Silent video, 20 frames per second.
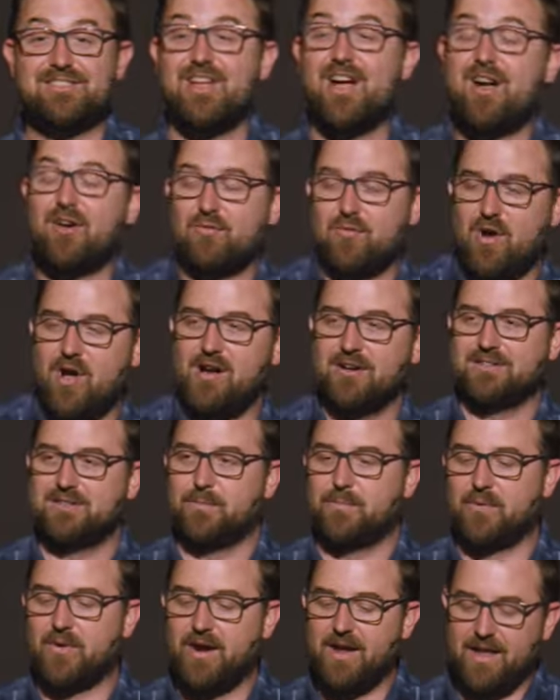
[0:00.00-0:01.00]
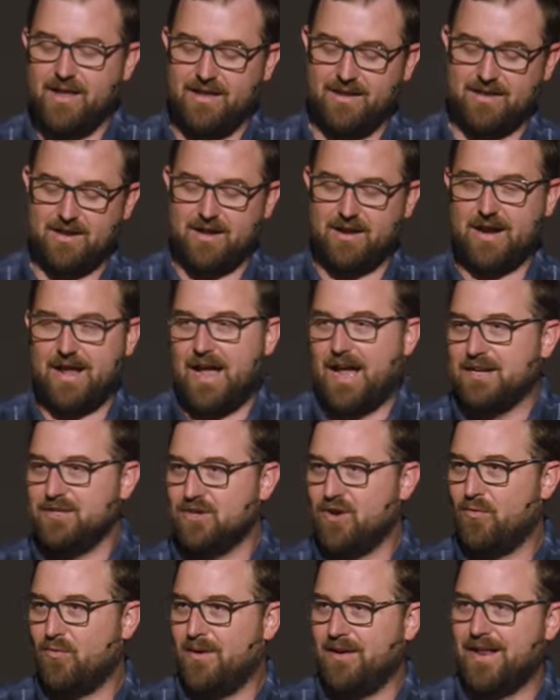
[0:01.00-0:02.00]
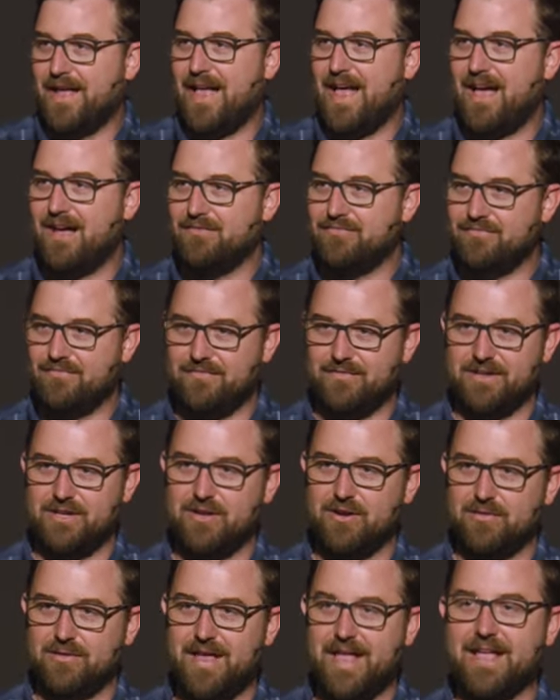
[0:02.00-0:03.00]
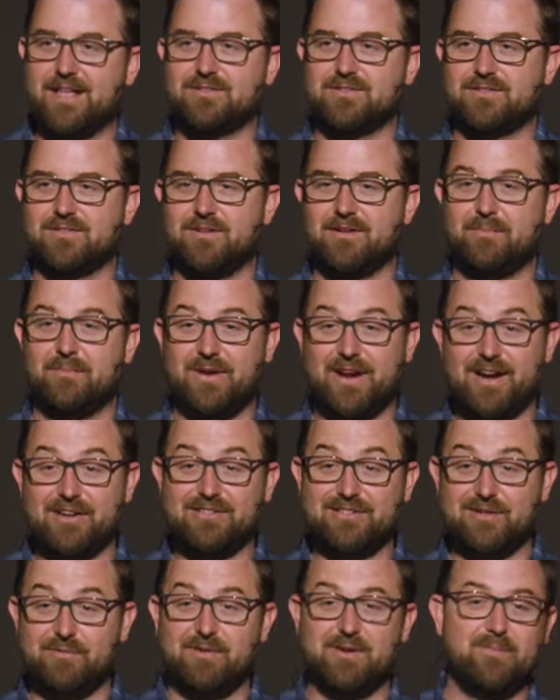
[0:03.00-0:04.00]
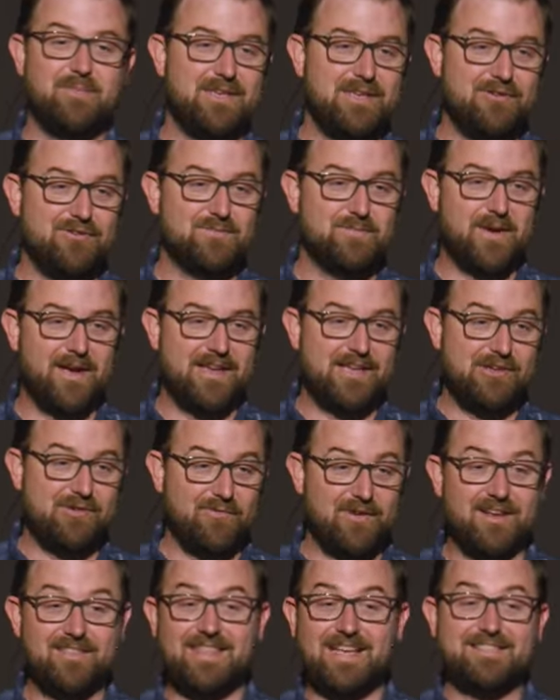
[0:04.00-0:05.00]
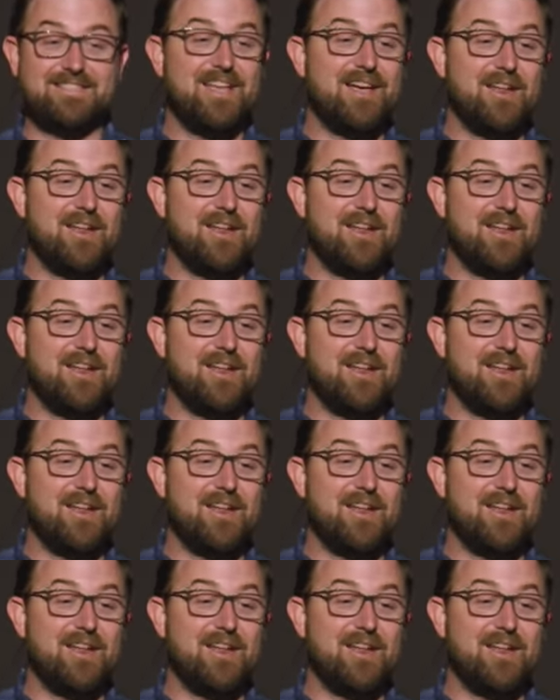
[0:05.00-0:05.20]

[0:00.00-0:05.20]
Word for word: not wrong to pray, God, I don't want to have, you know, cancer, but I still want to be used by you, right? That's